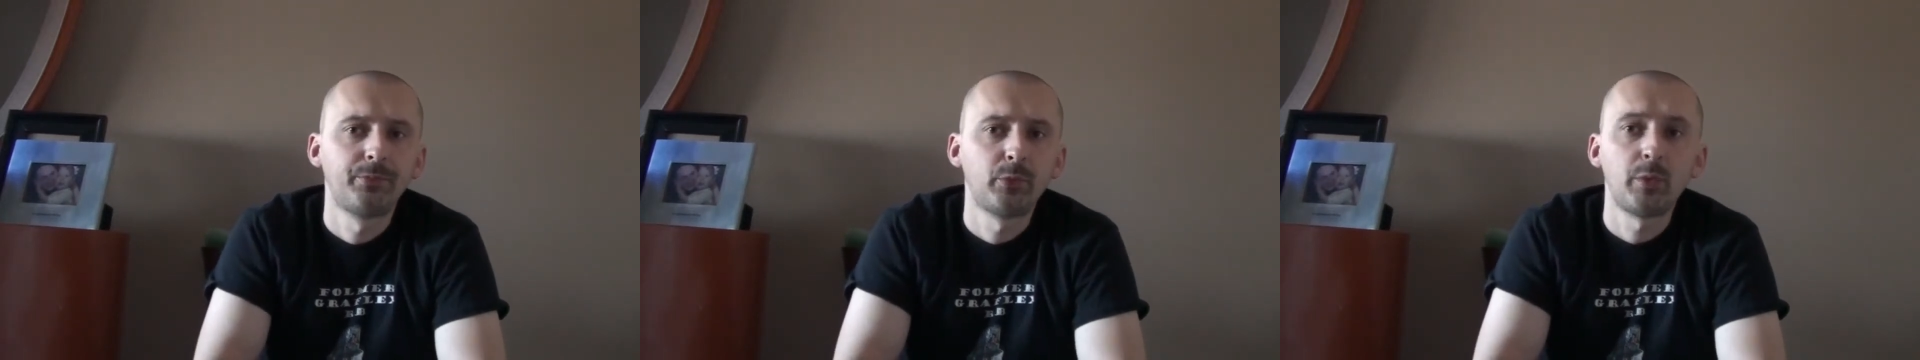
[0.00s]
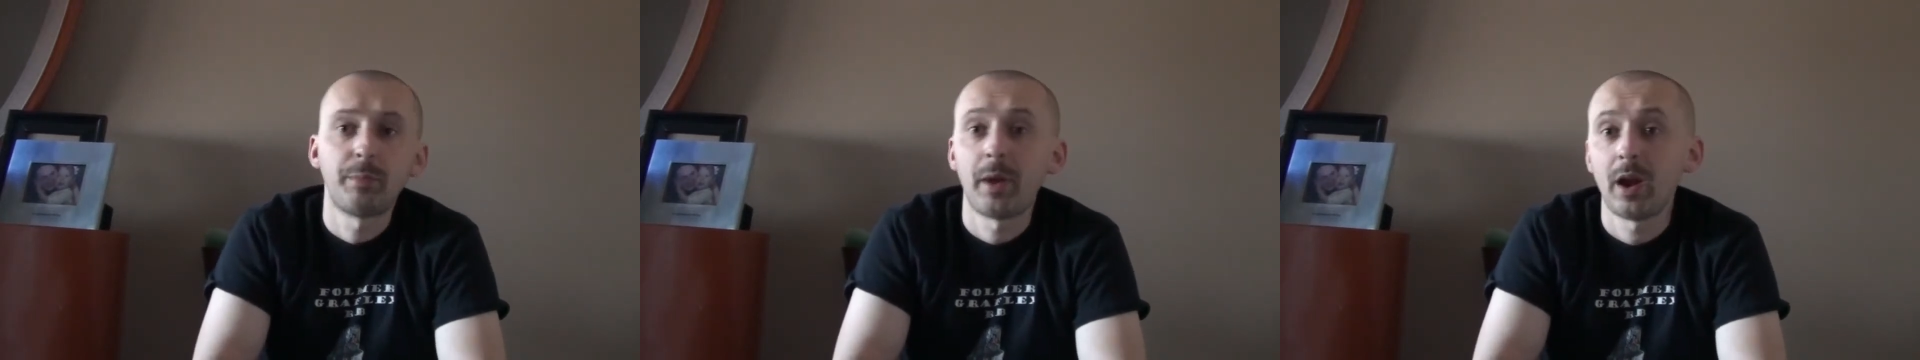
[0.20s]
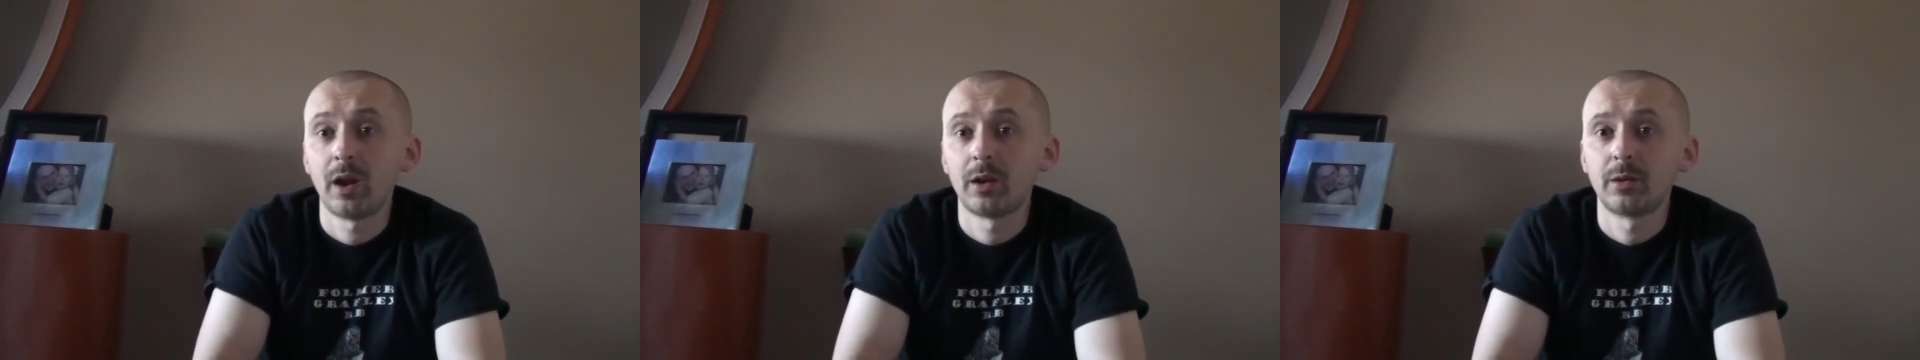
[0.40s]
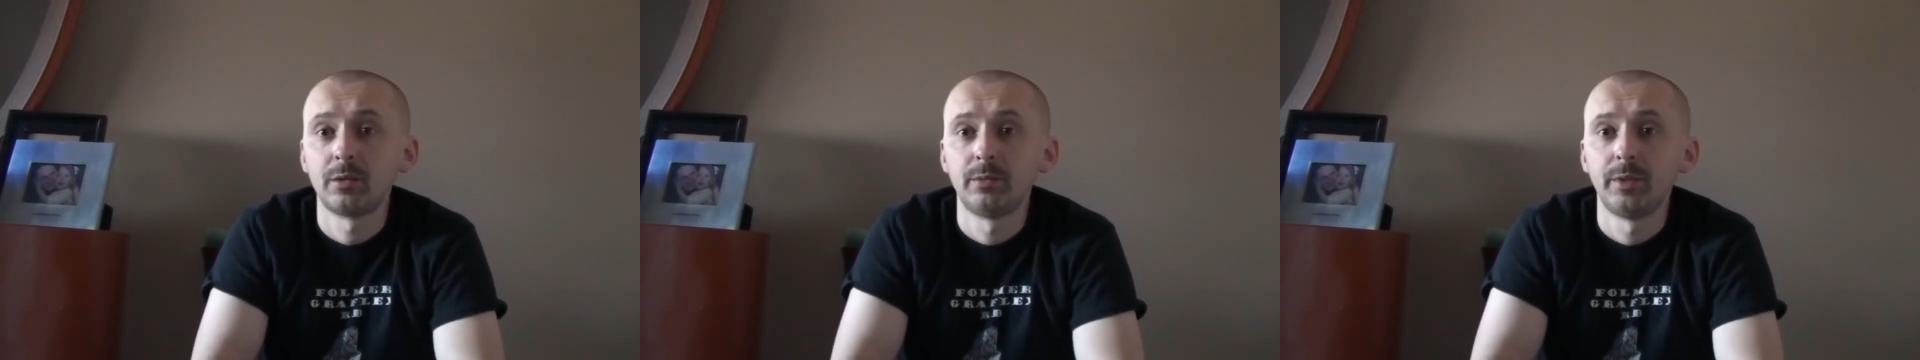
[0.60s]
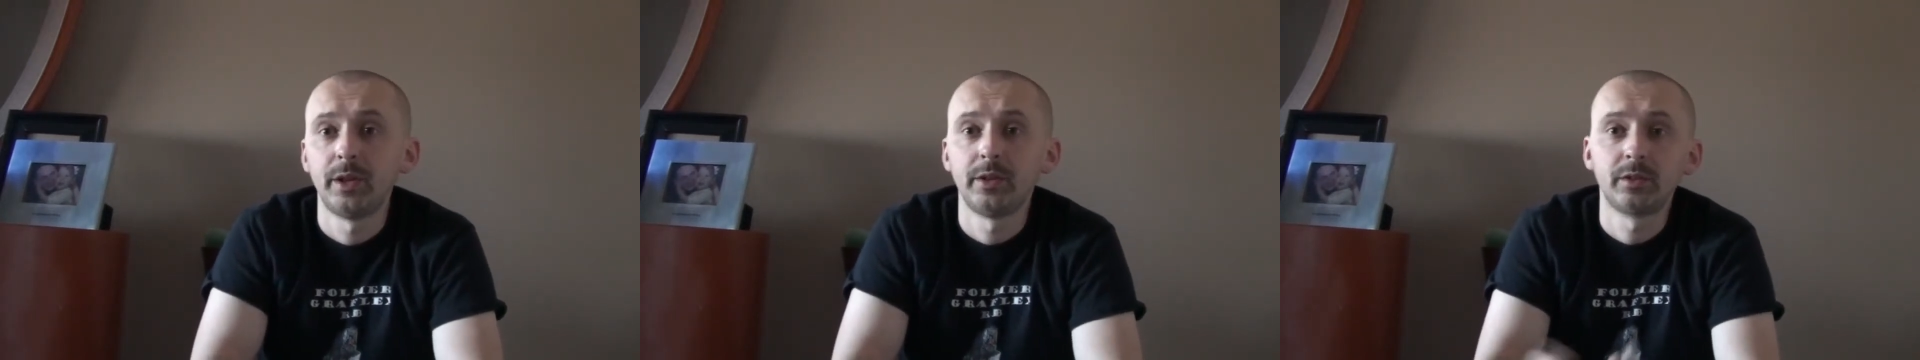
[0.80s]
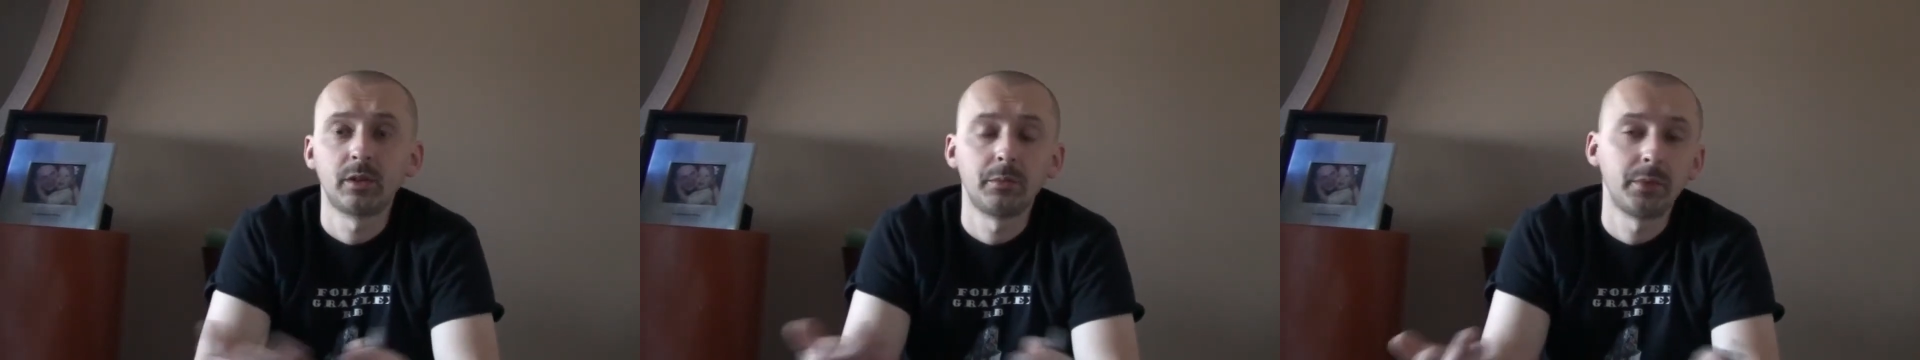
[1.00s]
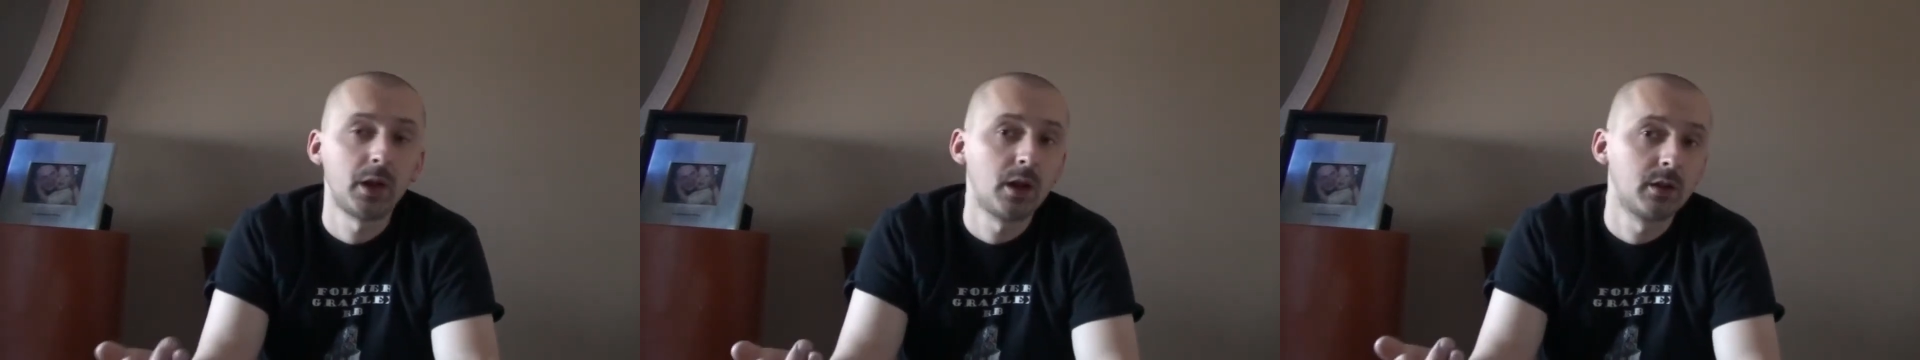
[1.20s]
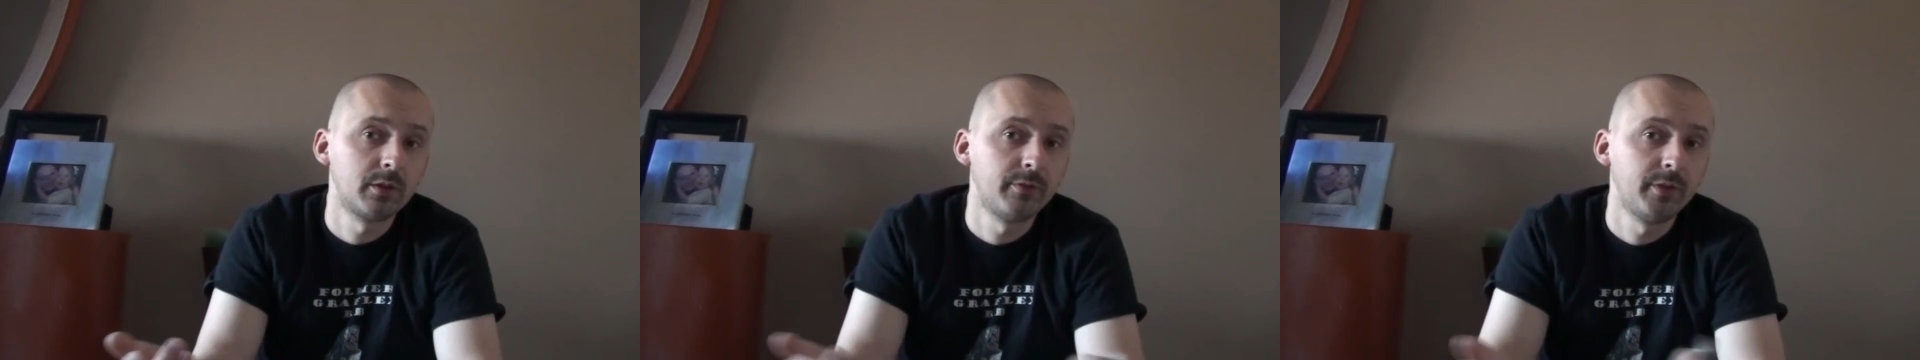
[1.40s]
repair, it's going to be
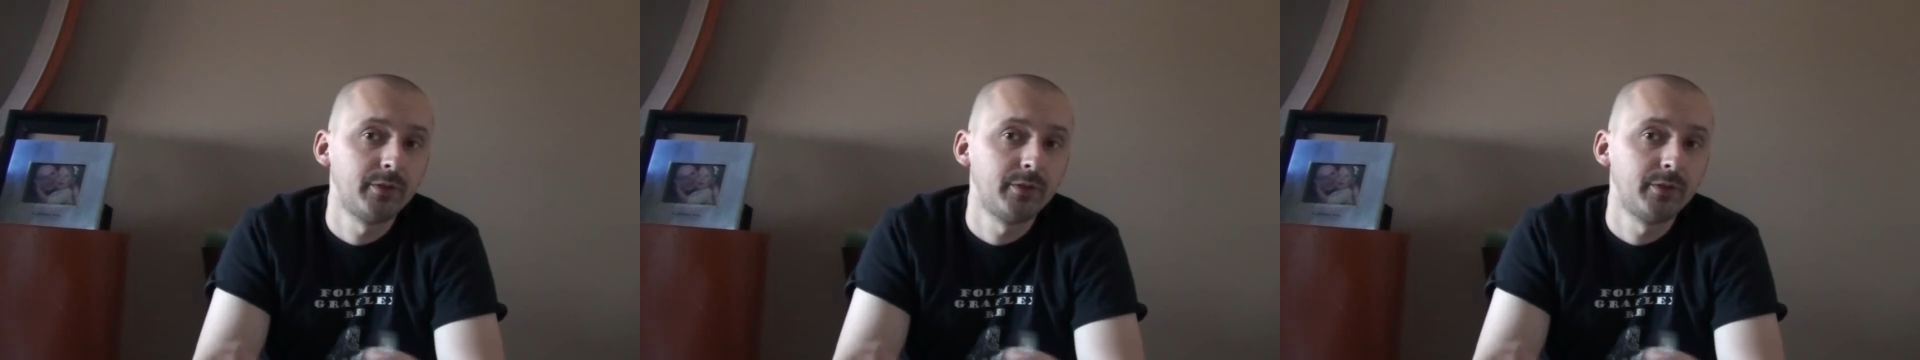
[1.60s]
$150.